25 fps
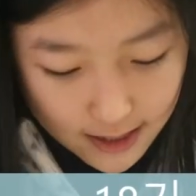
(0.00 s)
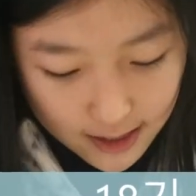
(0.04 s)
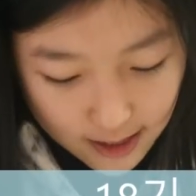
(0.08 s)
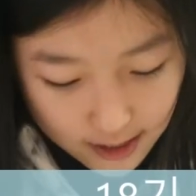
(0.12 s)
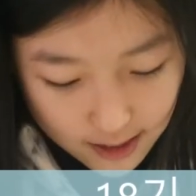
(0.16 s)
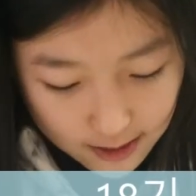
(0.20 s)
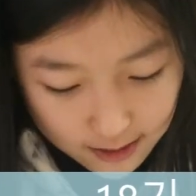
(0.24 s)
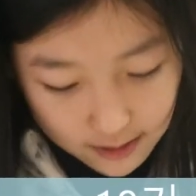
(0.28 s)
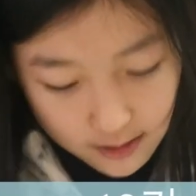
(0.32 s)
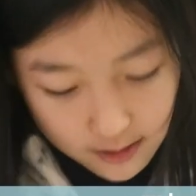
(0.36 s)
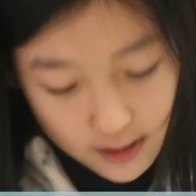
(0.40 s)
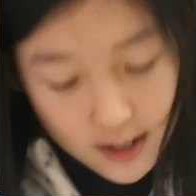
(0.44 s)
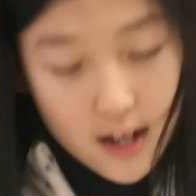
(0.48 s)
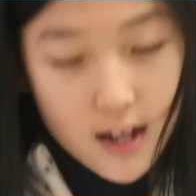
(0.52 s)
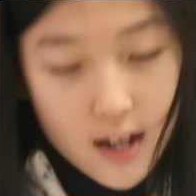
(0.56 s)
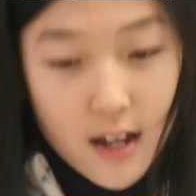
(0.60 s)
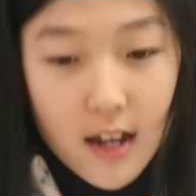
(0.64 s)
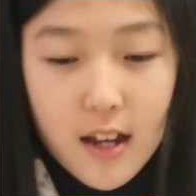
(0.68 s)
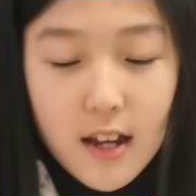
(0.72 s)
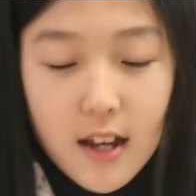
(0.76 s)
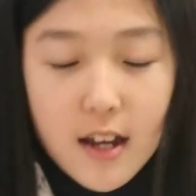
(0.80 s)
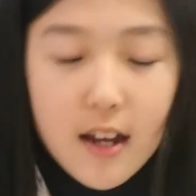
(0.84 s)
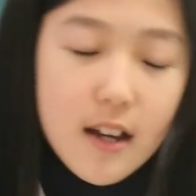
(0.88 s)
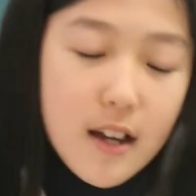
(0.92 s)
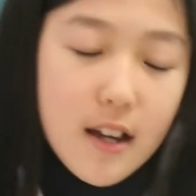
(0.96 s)
Han,
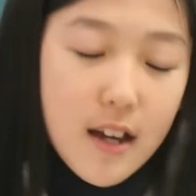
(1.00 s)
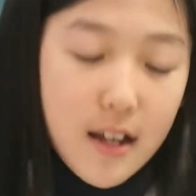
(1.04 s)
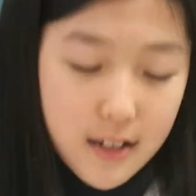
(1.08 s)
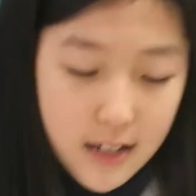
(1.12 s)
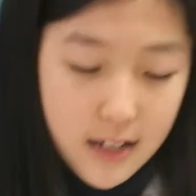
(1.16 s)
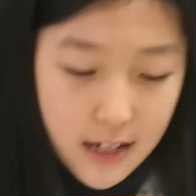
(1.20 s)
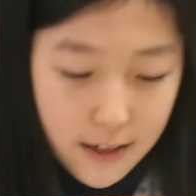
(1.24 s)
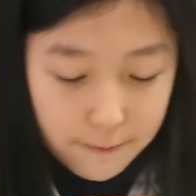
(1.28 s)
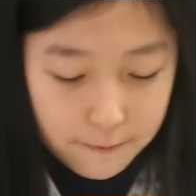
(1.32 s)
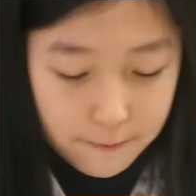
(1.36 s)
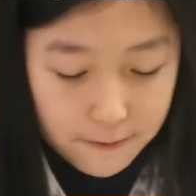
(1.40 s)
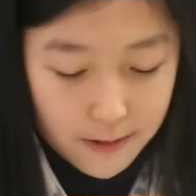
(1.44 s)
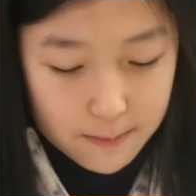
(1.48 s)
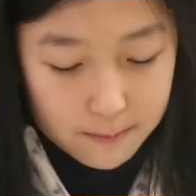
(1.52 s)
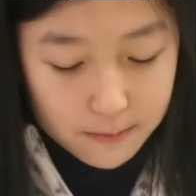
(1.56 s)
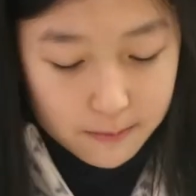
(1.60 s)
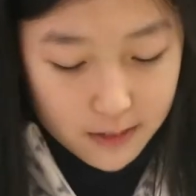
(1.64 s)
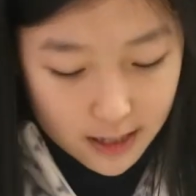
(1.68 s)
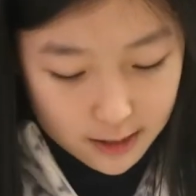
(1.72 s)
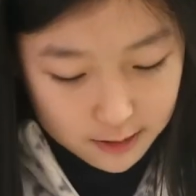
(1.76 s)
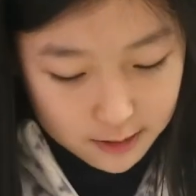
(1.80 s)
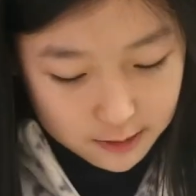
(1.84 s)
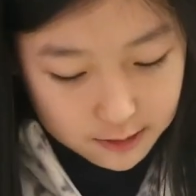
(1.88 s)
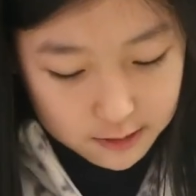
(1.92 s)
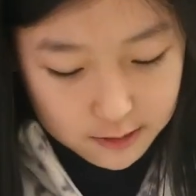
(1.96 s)
and I'm from
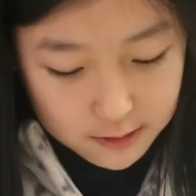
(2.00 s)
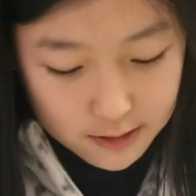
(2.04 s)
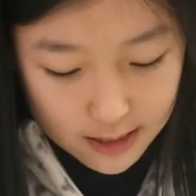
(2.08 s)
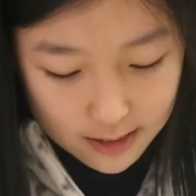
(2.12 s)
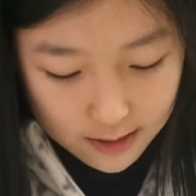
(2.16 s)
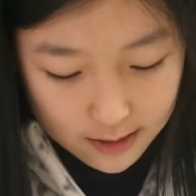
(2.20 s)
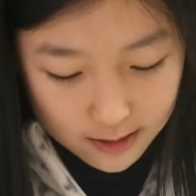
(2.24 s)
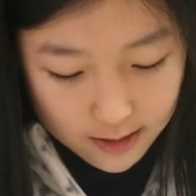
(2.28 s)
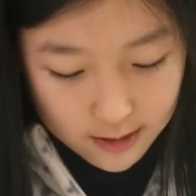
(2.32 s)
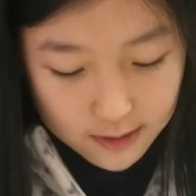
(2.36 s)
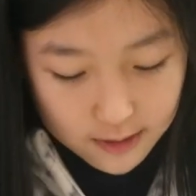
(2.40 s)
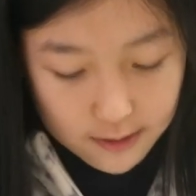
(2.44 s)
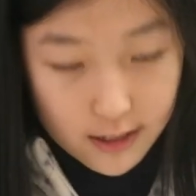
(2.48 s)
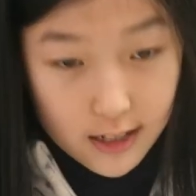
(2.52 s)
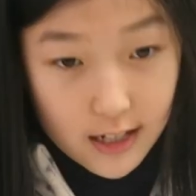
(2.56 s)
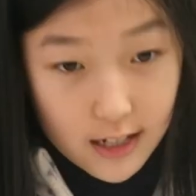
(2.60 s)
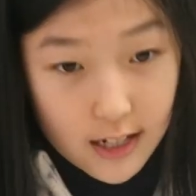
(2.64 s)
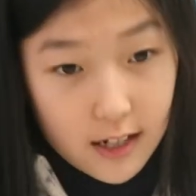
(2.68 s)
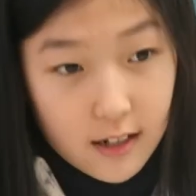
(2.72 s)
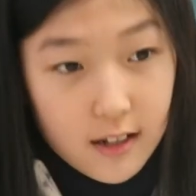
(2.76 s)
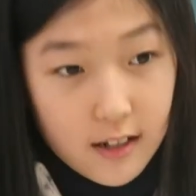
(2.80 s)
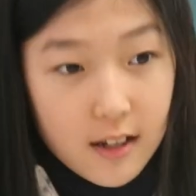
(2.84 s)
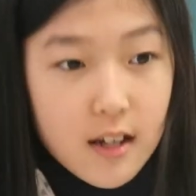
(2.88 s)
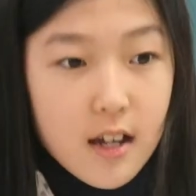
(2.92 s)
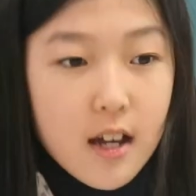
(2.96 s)
Daegu in
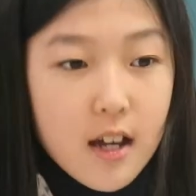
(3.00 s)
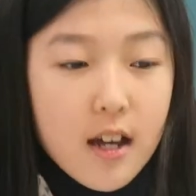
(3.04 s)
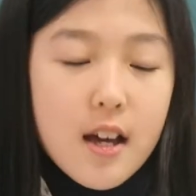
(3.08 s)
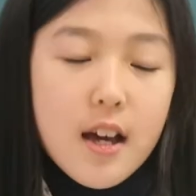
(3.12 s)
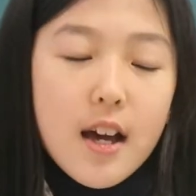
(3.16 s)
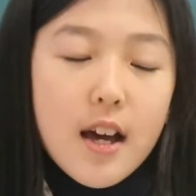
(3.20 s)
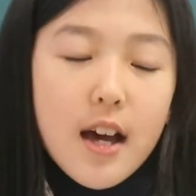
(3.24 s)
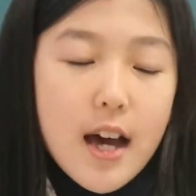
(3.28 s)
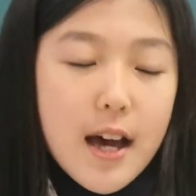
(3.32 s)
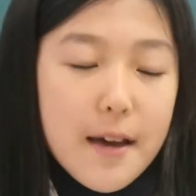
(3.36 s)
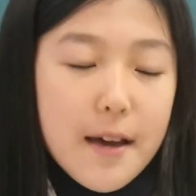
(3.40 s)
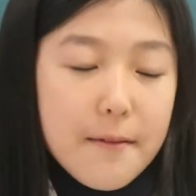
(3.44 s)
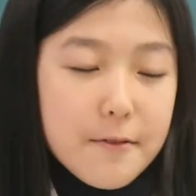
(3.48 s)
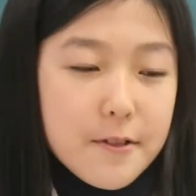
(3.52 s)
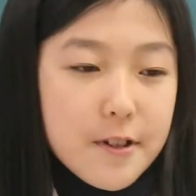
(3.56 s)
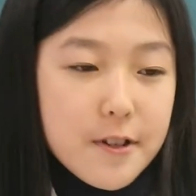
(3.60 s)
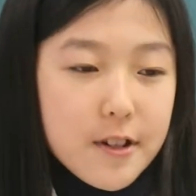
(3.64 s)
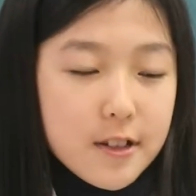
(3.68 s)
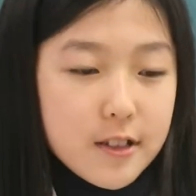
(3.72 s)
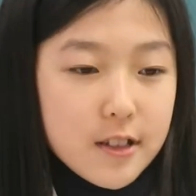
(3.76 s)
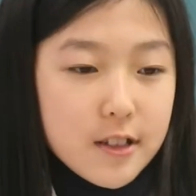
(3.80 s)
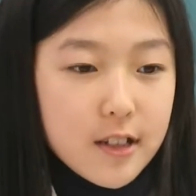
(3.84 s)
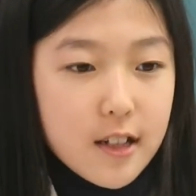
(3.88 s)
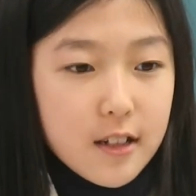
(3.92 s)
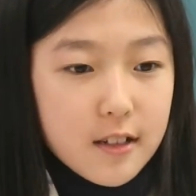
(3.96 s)
Korea. I'm
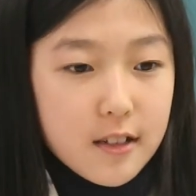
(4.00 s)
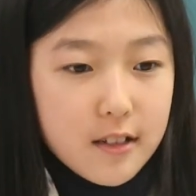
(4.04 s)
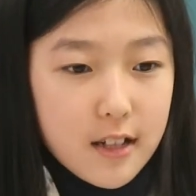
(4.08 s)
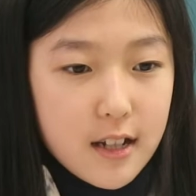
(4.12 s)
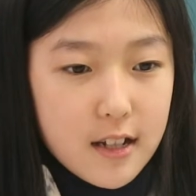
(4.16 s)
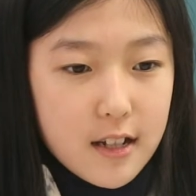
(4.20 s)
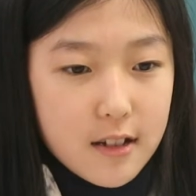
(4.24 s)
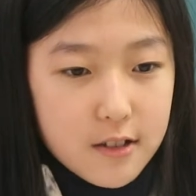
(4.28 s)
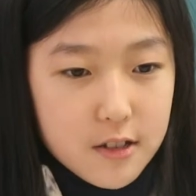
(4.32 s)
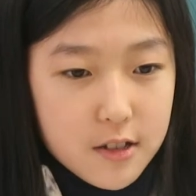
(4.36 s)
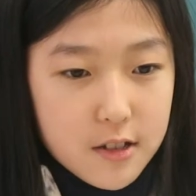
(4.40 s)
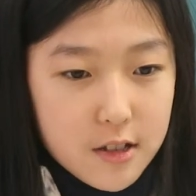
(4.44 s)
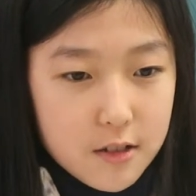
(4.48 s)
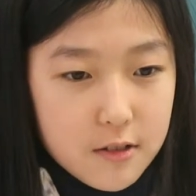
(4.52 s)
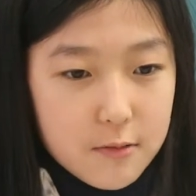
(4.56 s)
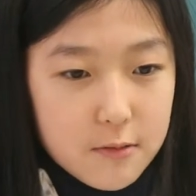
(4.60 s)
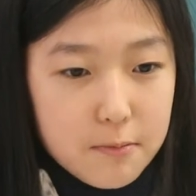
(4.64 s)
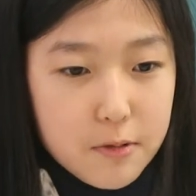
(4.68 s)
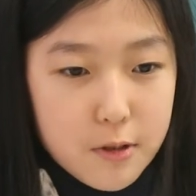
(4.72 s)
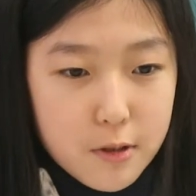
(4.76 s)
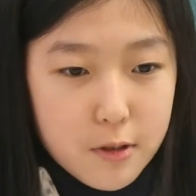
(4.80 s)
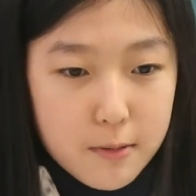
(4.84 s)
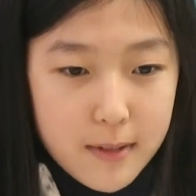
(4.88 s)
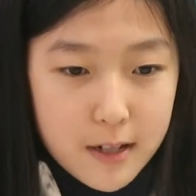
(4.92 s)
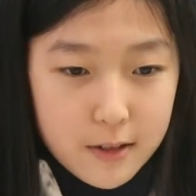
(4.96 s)
going to attend to
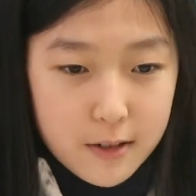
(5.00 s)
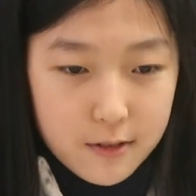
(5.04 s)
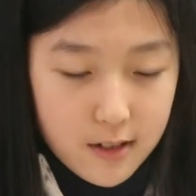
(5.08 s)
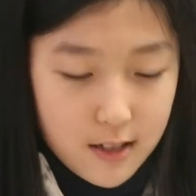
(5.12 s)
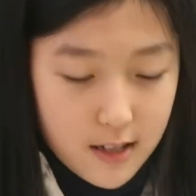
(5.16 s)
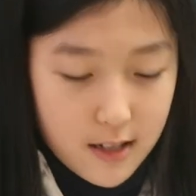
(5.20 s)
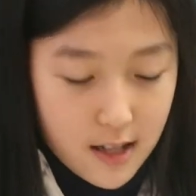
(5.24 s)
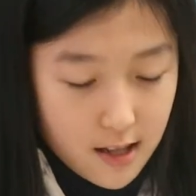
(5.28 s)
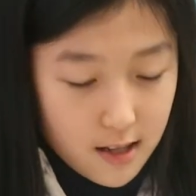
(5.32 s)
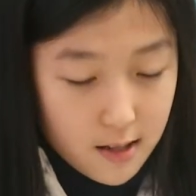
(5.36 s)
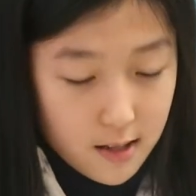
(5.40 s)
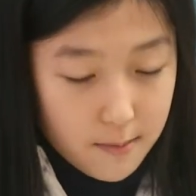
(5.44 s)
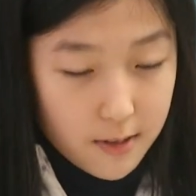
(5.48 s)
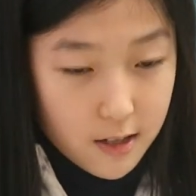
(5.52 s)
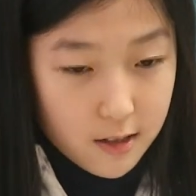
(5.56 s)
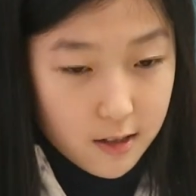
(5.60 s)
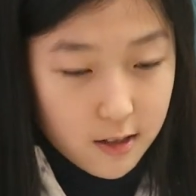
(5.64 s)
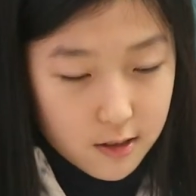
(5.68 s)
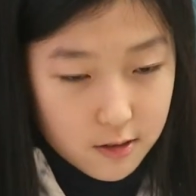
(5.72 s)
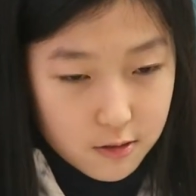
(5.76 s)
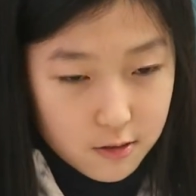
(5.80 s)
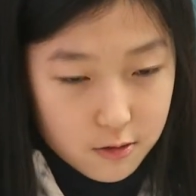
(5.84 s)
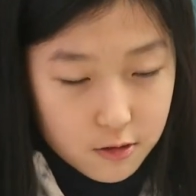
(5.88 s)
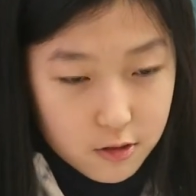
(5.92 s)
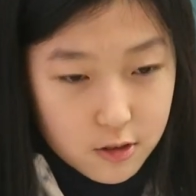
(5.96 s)
Blue Mountain
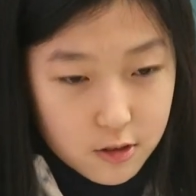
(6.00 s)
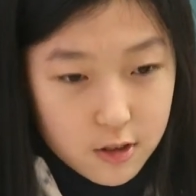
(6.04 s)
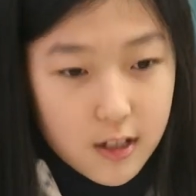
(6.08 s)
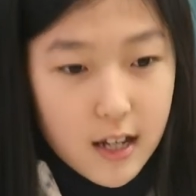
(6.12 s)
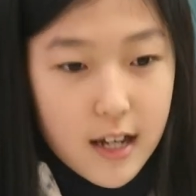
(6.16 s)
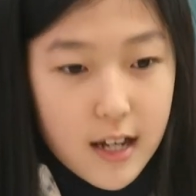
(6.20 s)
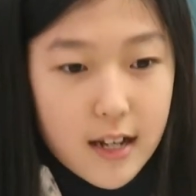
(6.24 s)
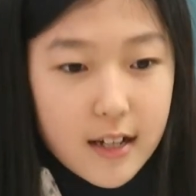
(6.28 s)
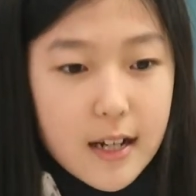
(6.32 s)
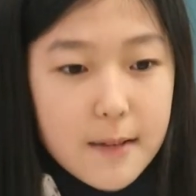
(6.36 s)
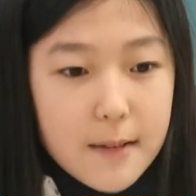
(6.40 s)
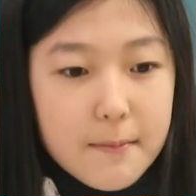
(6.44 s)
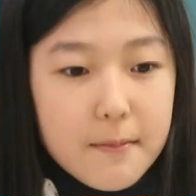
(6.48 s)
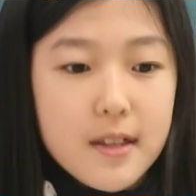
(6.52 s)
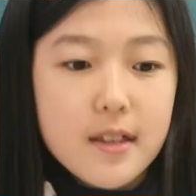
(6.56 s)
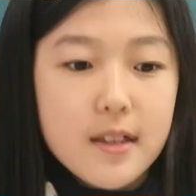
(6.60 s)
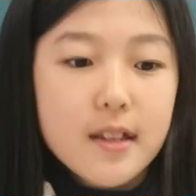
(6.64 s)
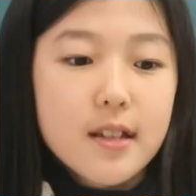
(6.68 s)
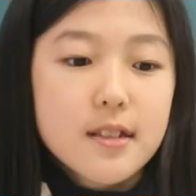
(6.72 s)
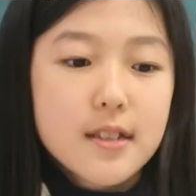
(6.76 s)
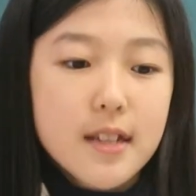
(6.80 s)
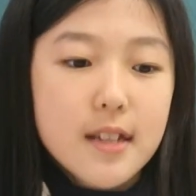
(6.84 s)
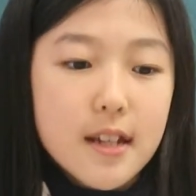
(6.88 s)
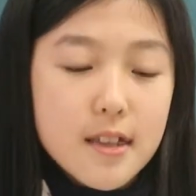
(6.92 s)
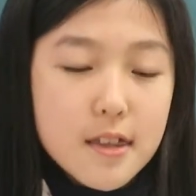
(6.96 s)
Elementary School, and I'm in
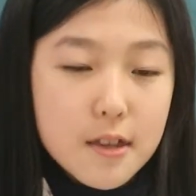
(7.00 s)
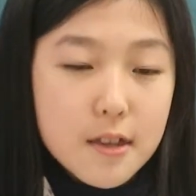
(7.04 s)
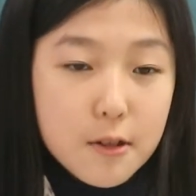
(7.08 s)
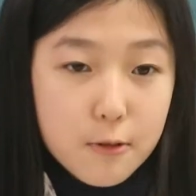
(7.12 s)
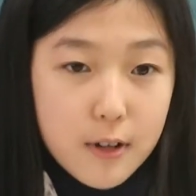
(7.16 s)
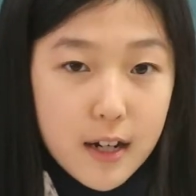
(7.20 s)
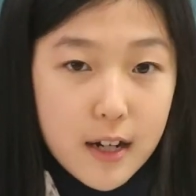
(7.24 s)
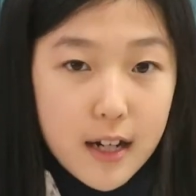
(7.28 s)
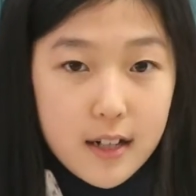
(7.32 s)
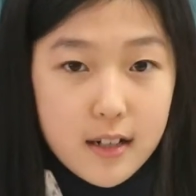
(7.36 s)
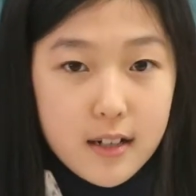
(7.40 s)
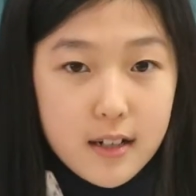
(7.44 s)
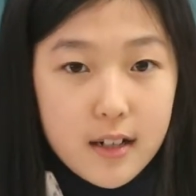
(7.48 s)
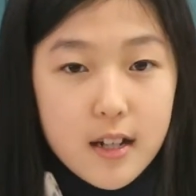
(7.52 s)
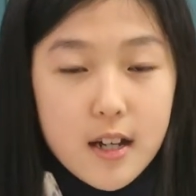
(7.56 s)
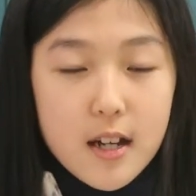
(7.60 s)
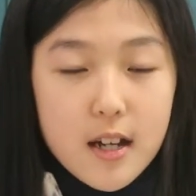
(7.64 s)
the 6th grade.